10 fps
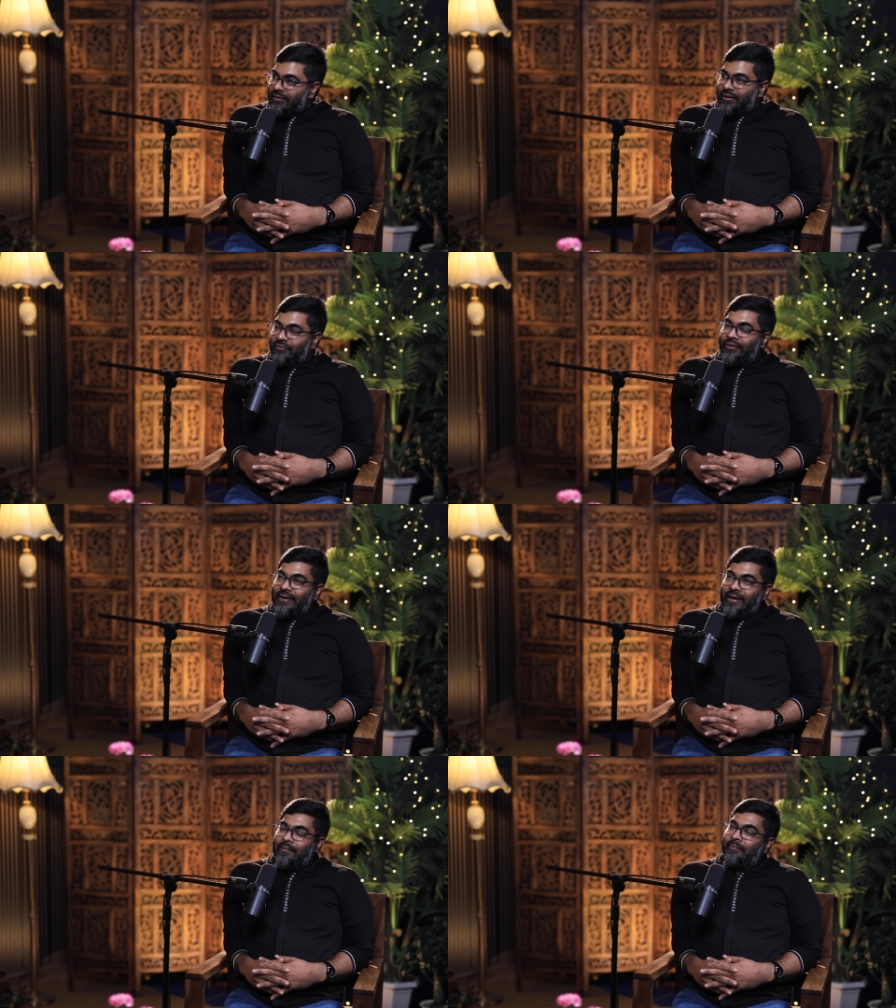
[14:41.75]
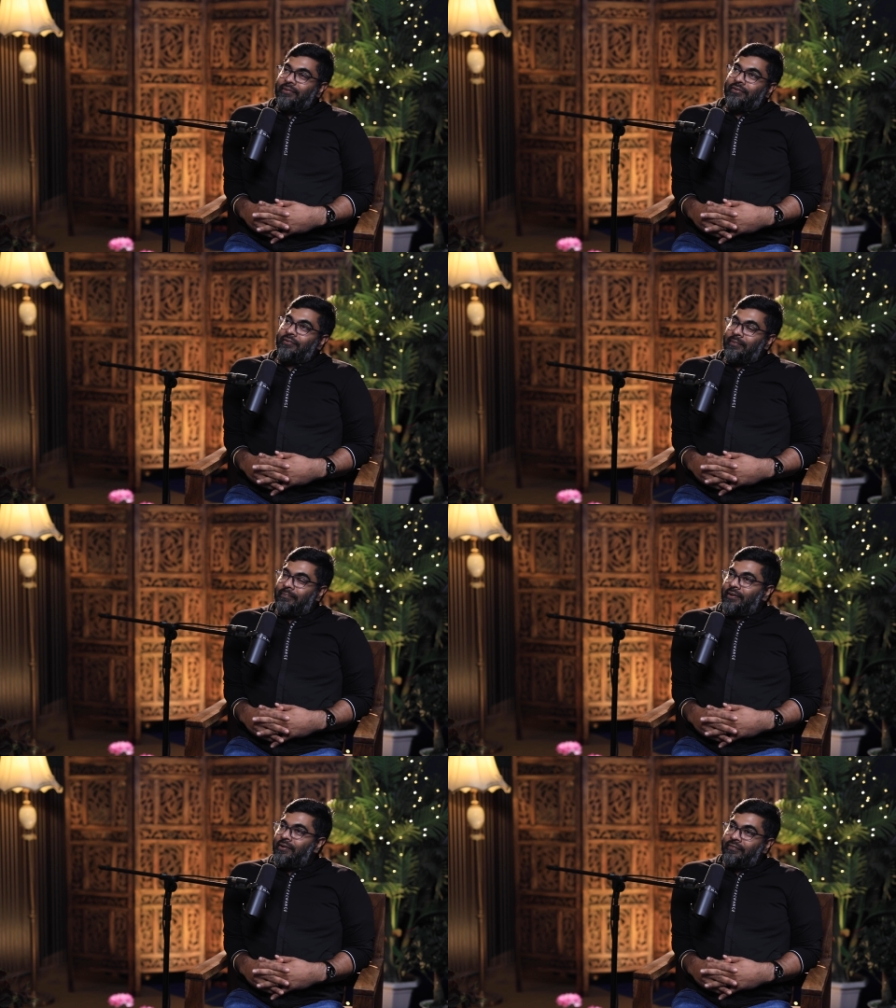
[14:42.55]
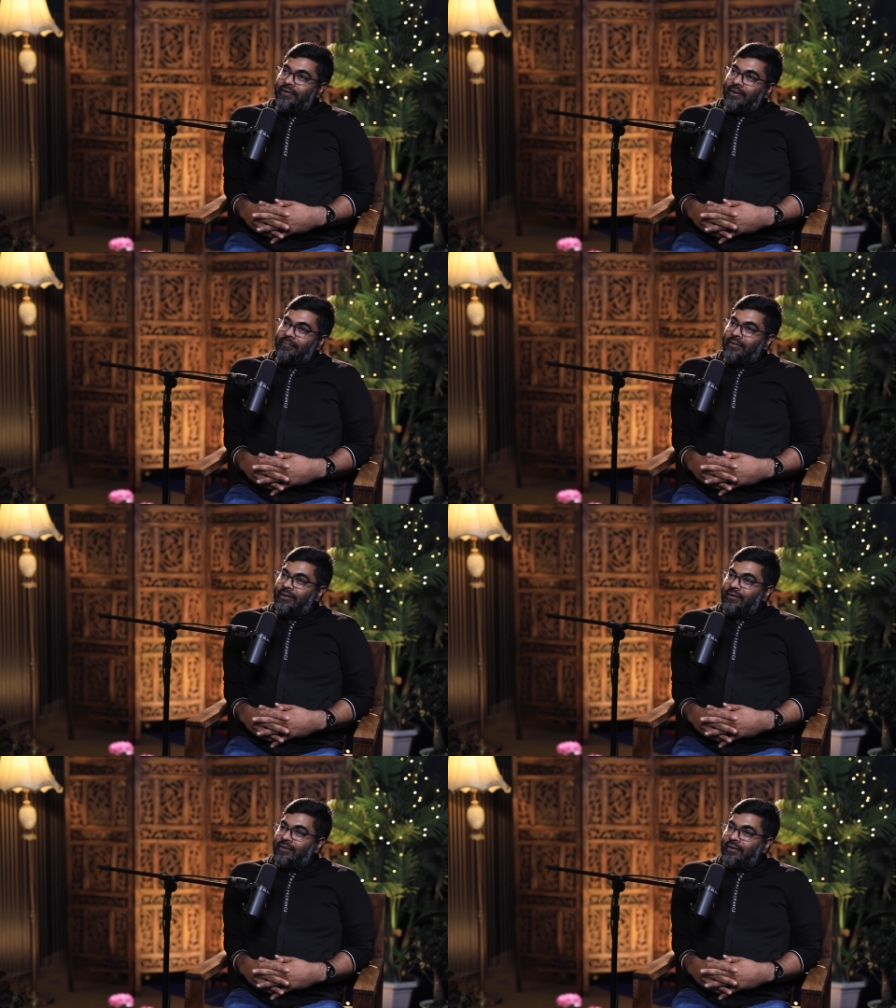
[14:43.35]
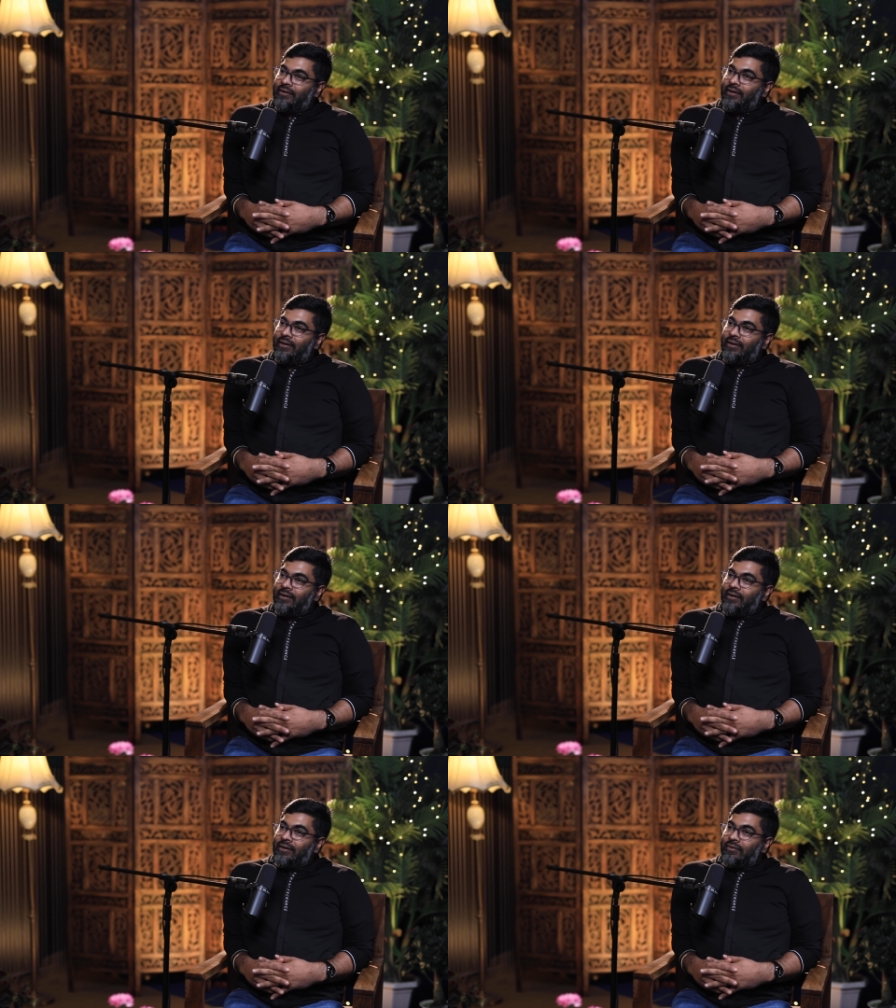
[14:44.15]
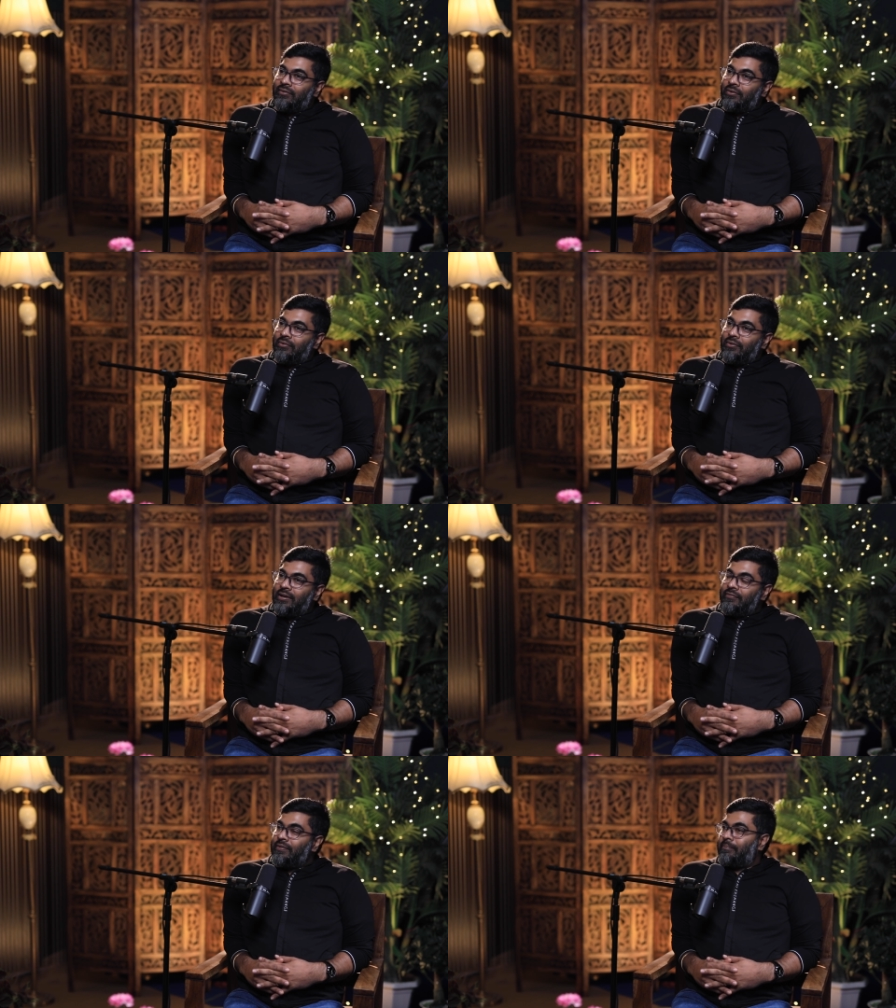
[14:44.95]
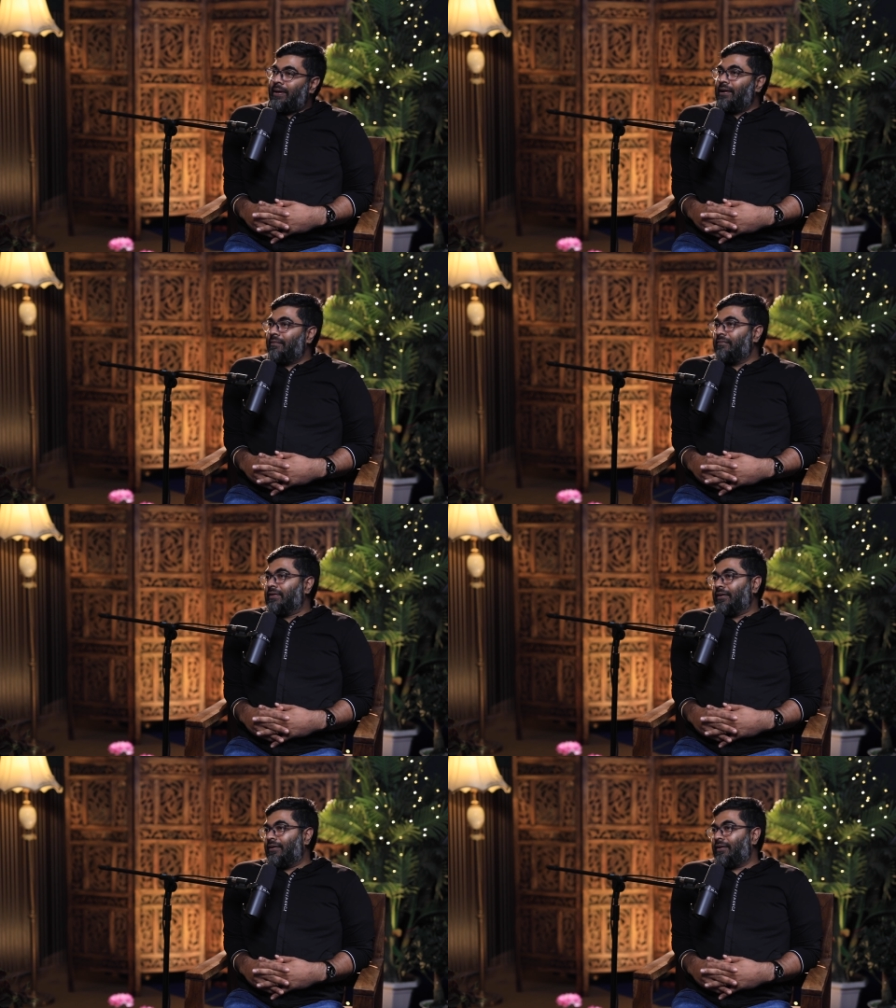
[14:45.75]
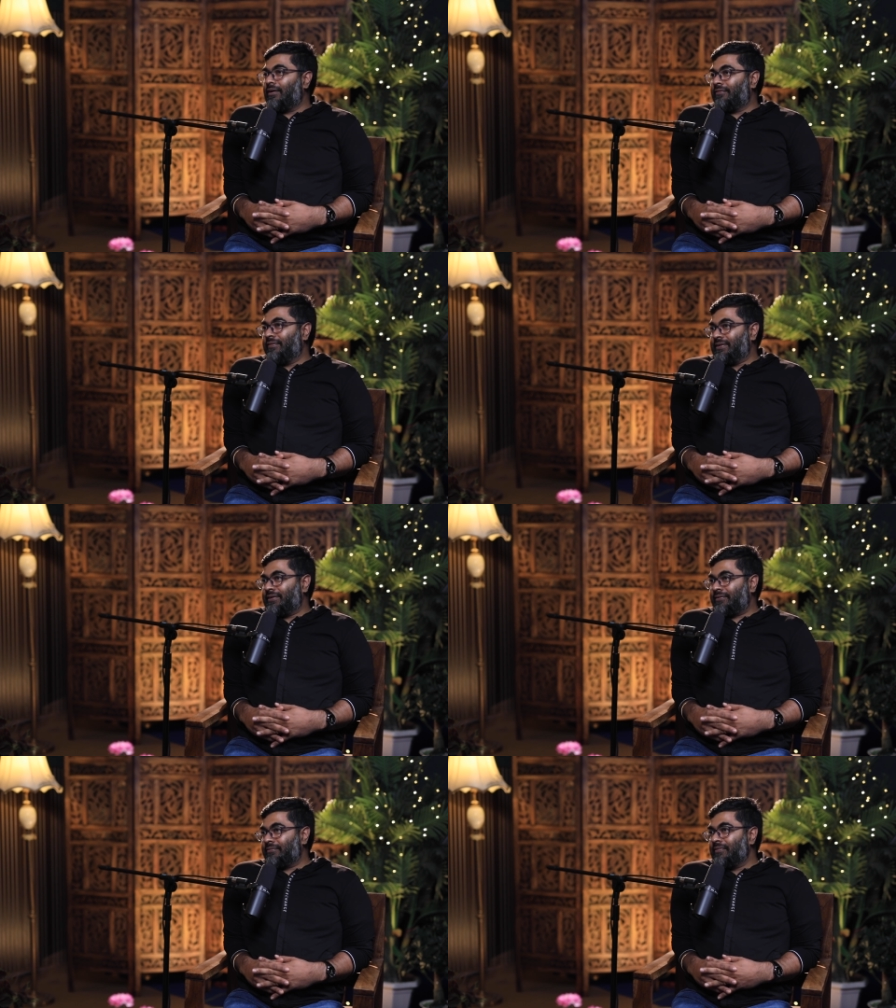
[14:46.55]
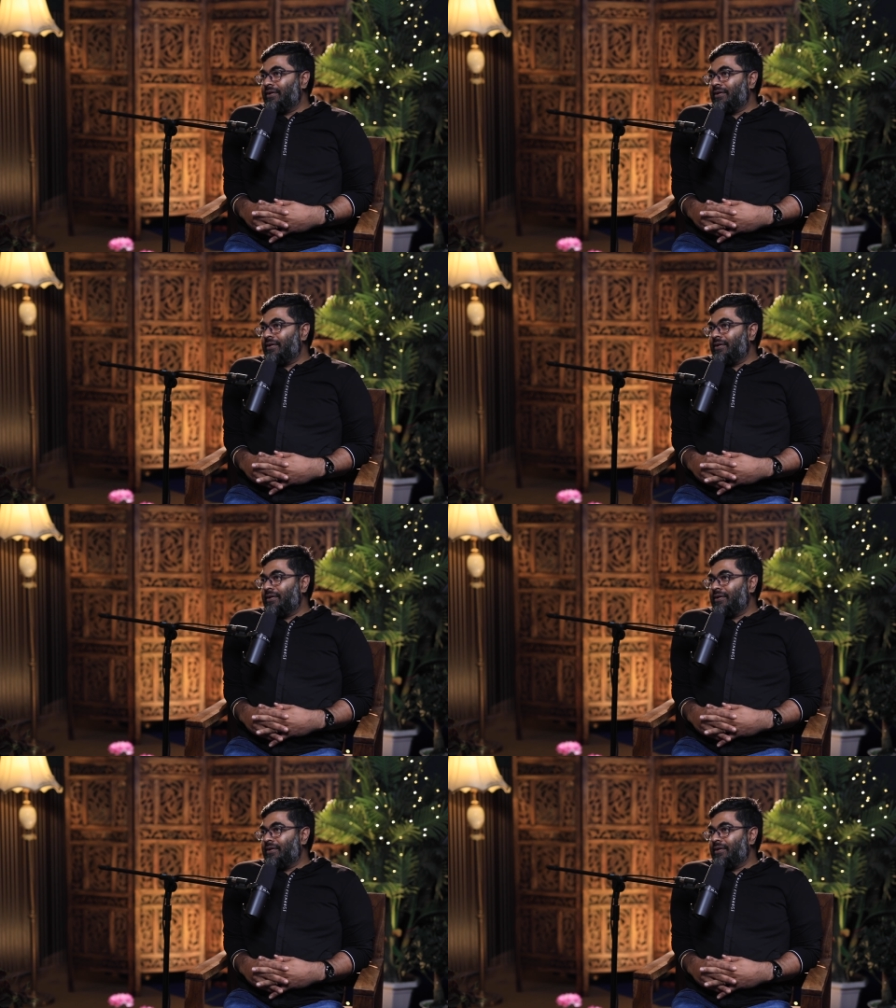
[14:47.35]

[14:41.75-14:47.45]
Then what happens over a period of time, it slowly we pile up with lot of features.